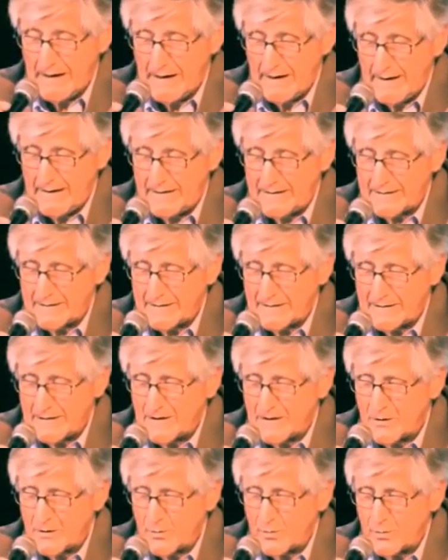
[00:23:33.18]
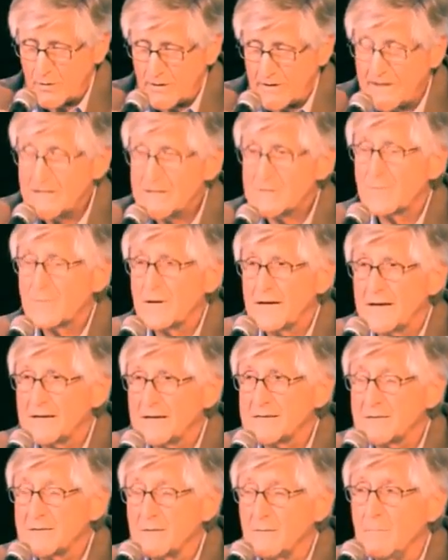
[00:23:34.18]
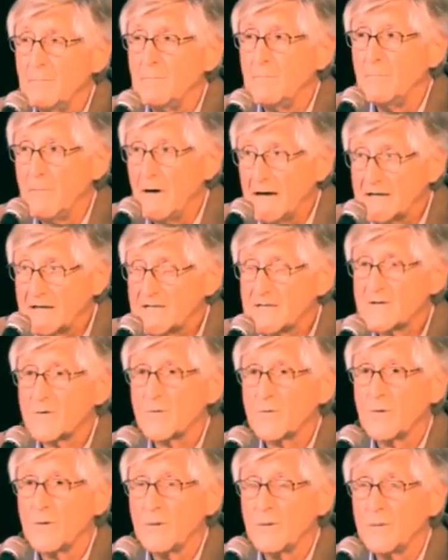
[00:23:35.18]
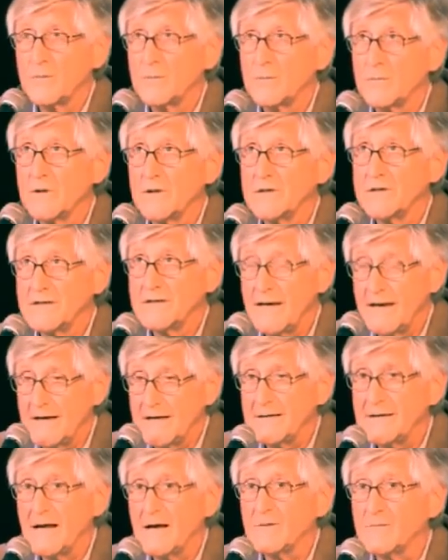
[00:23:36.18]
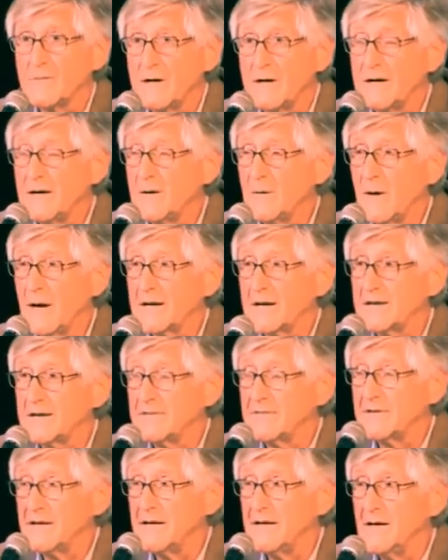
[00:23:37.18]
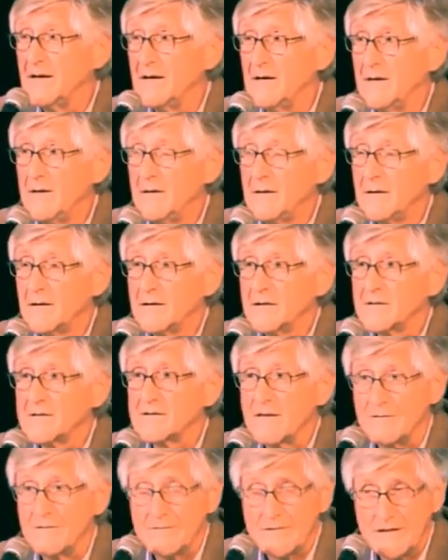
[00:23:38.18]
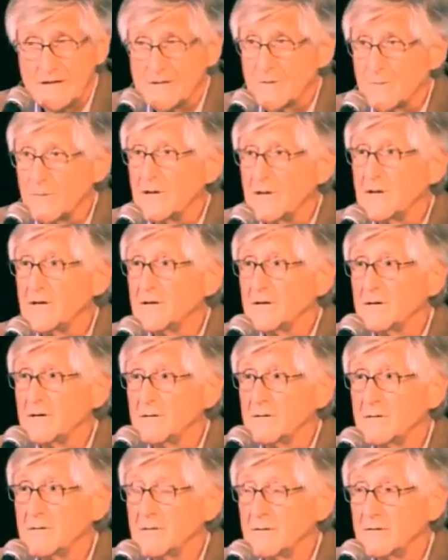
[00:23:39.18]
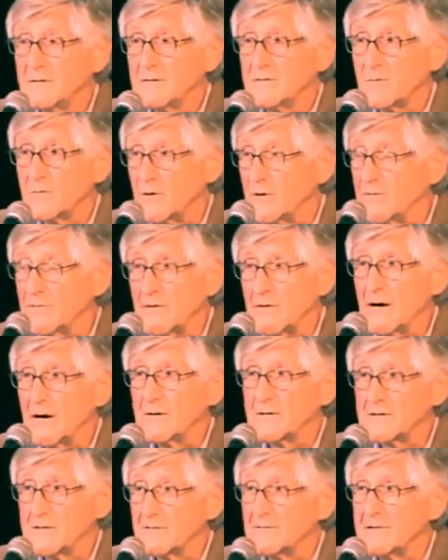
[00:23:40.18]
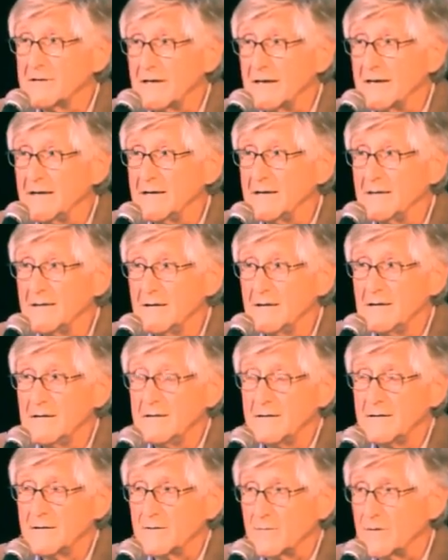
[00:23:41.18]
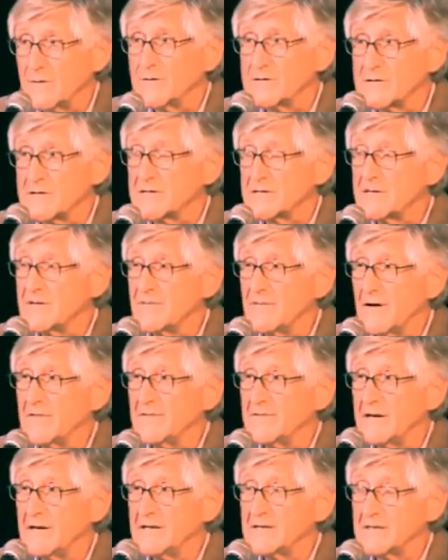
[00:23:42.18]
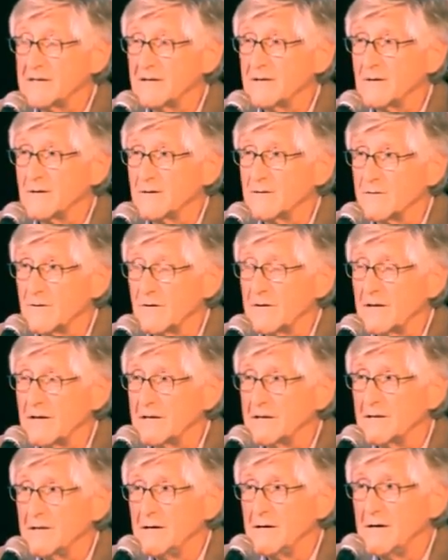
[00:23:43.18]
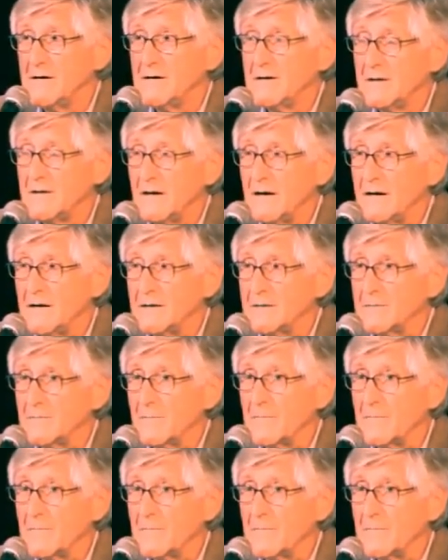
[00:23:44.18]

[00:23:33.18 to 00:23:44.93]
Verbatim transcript: And you know, these plants must contain that radioactivity seven days a week, 24 hours every day, 365 days a year. So that, uh,